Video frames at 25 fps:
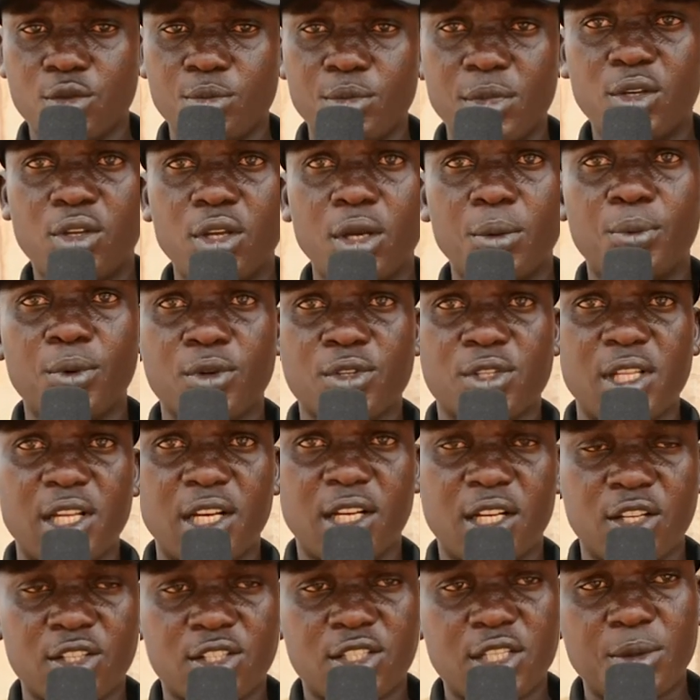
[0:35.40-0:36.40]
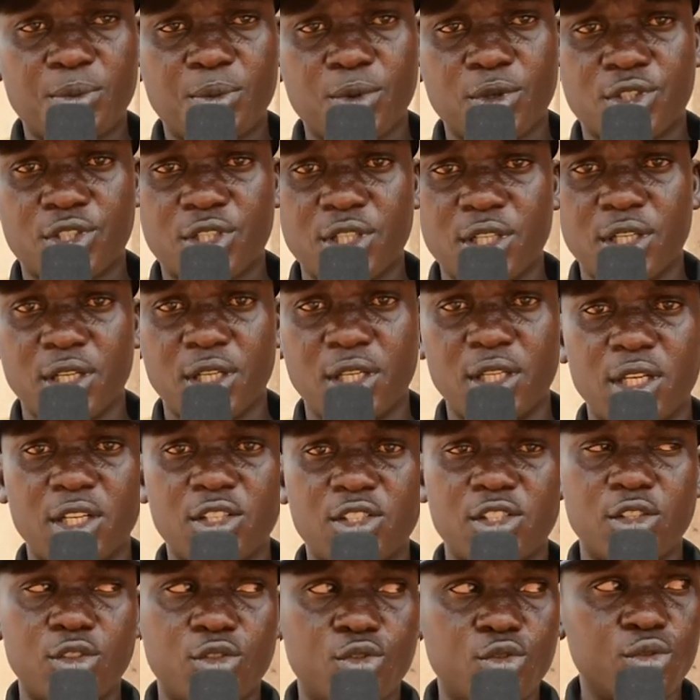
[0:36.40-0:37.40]
So make your post like and share, post share
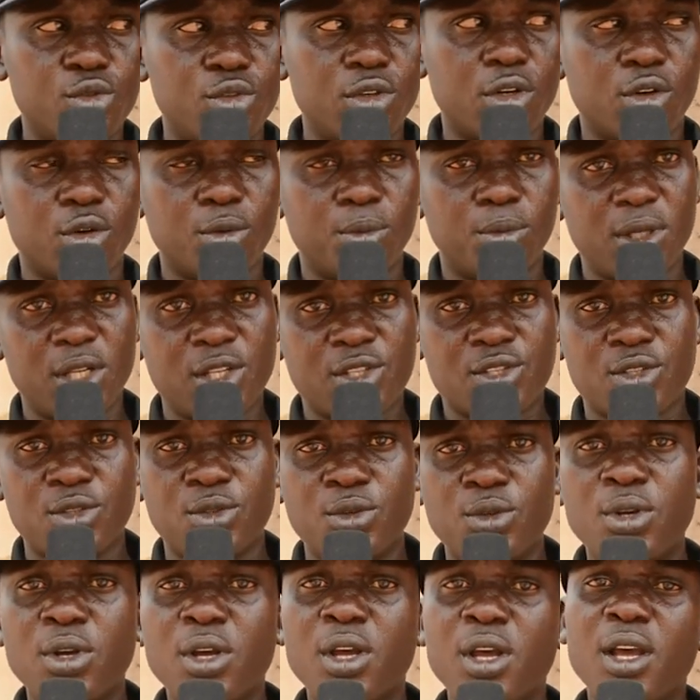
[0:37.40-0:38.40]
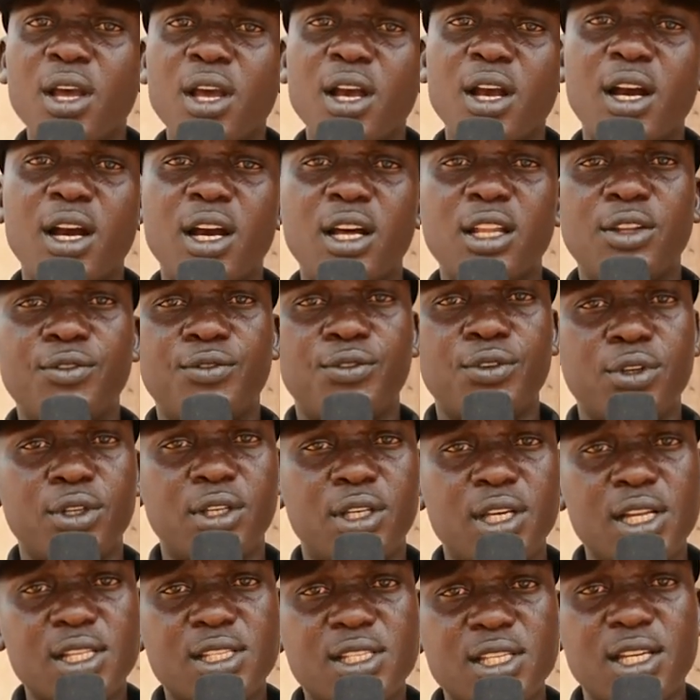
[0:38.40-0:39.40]
as you do. God will bless you. And if you
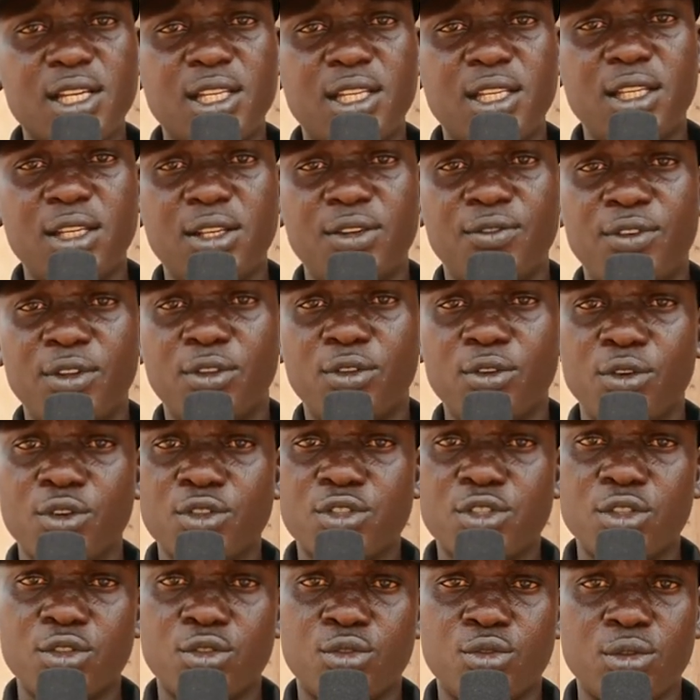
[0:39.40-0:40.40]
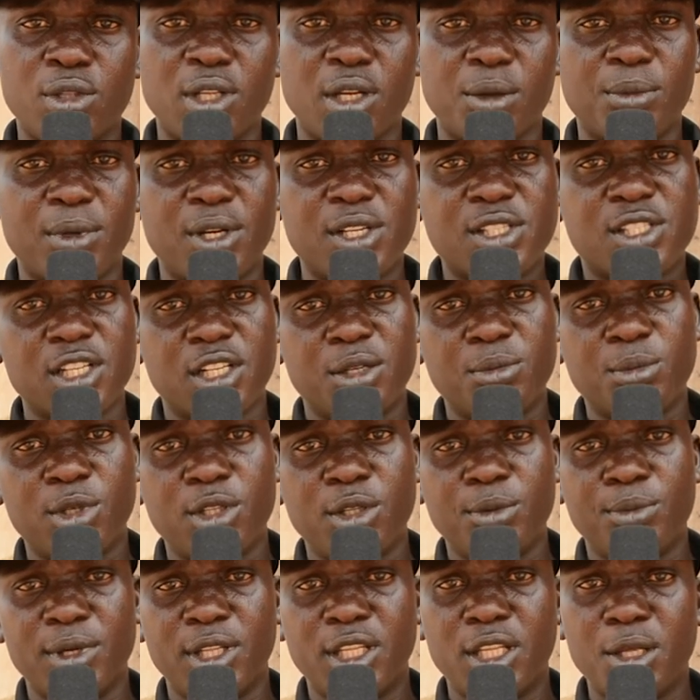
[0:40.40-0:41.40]
get any event you want to do, like my
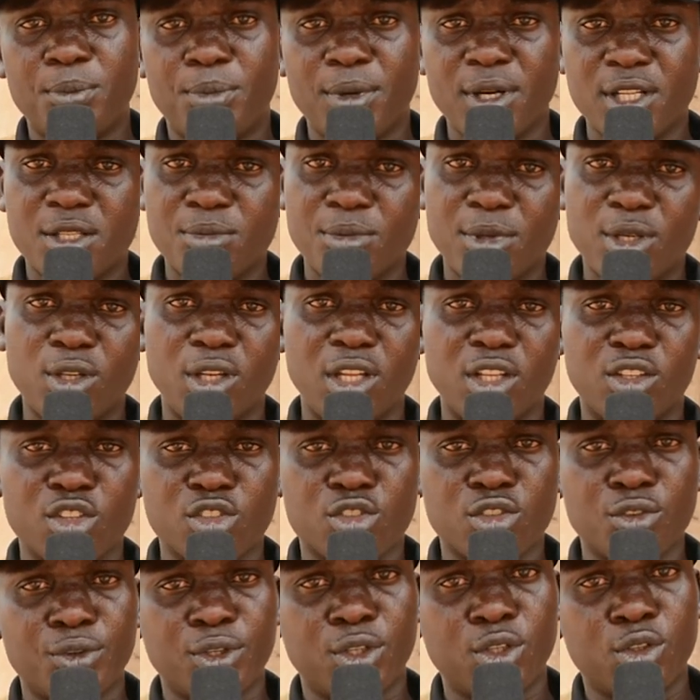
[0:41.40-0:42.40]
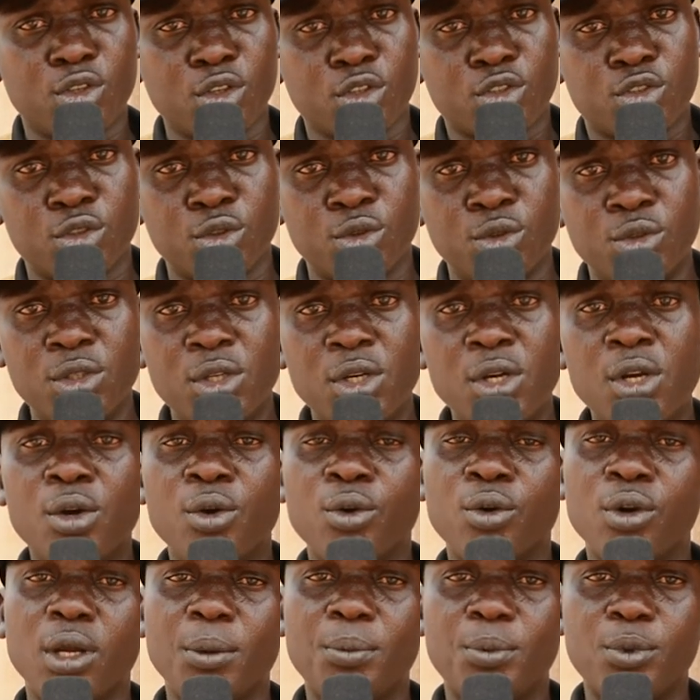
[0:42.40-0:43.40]
ceremony, birthday party, make it let us know for the talk show.
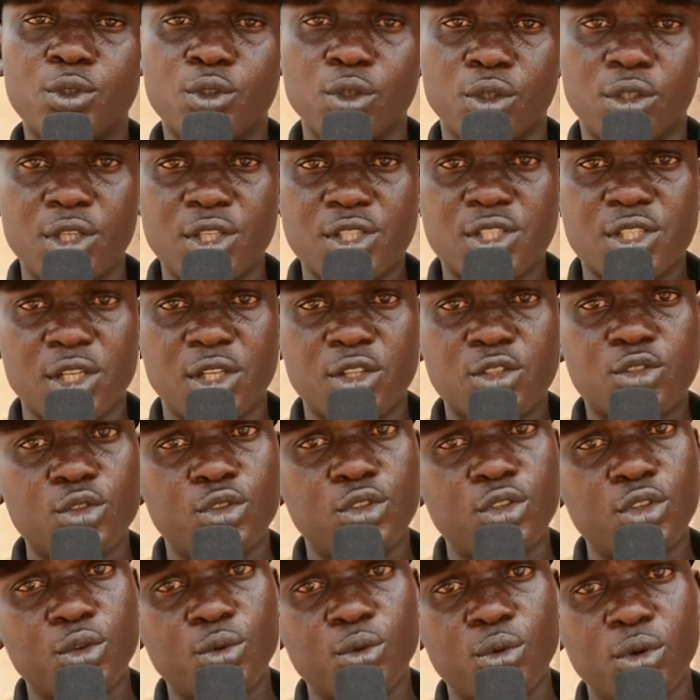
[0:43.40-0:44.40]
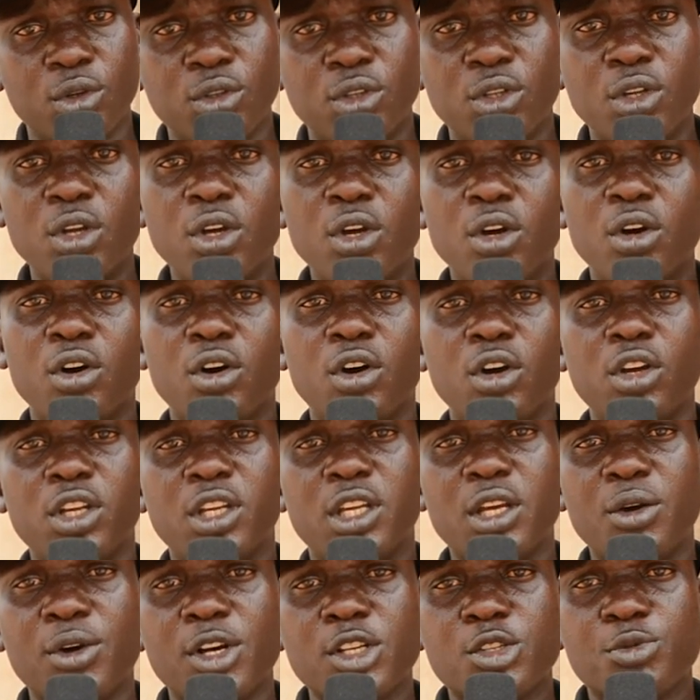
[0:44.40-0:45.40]
Go help you showcase and to do your word. Or
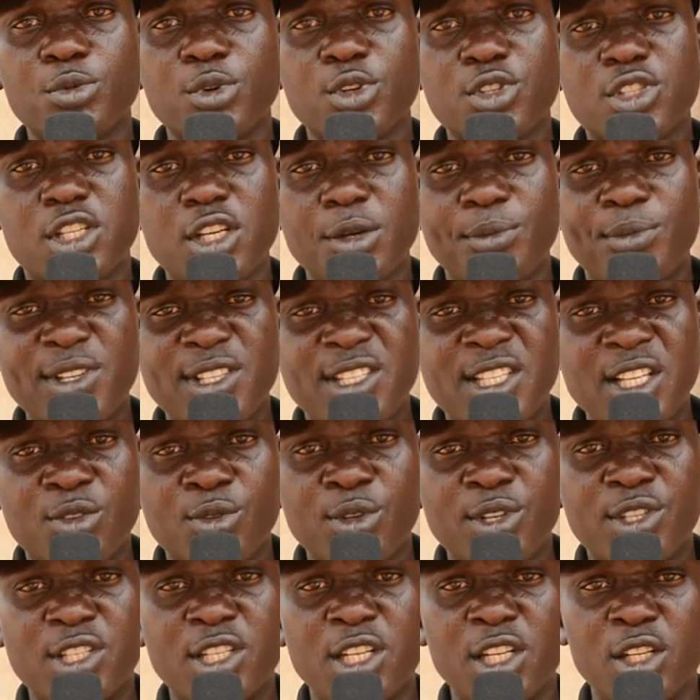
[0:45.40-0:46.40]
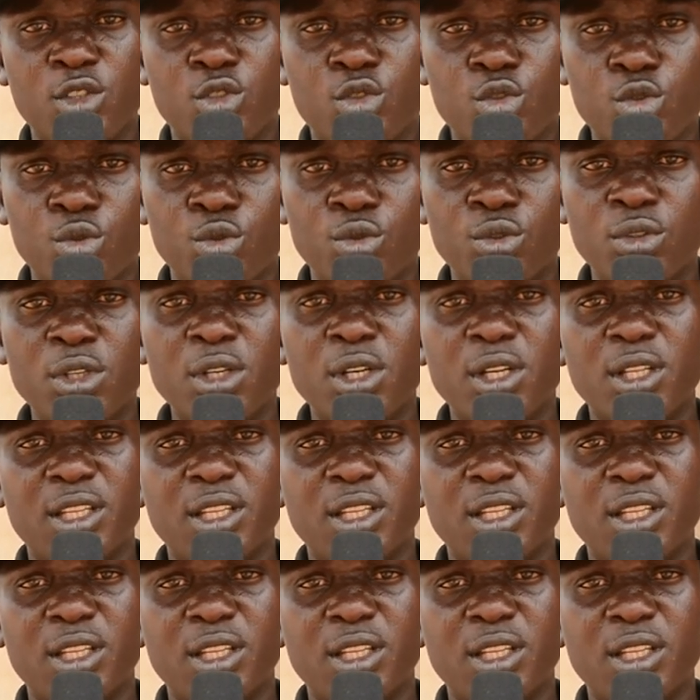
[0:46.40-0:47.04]
you get one small scale business which they do.